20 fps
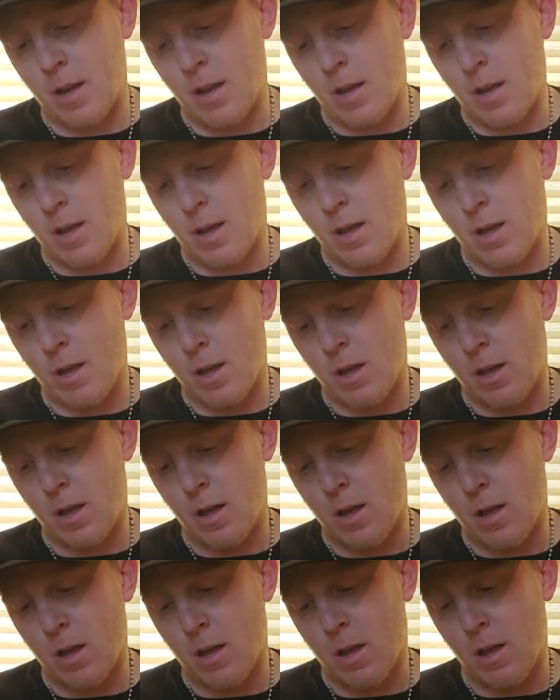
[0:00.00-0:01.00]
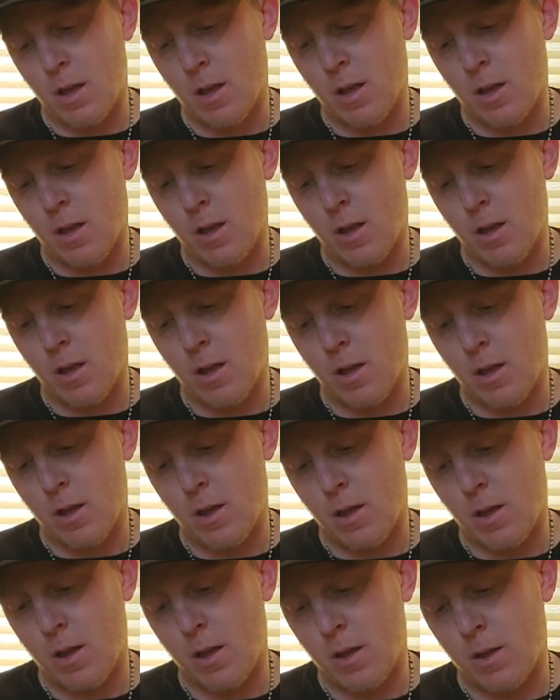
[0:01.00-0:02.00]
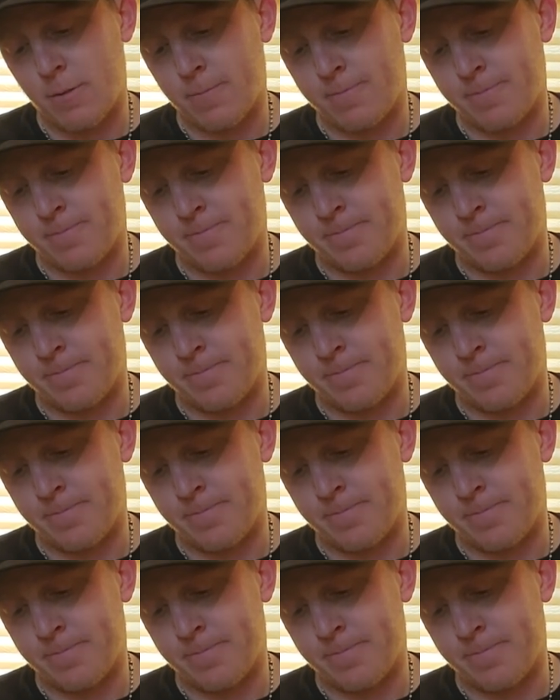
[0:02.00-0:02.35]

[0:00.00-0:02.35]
(silence)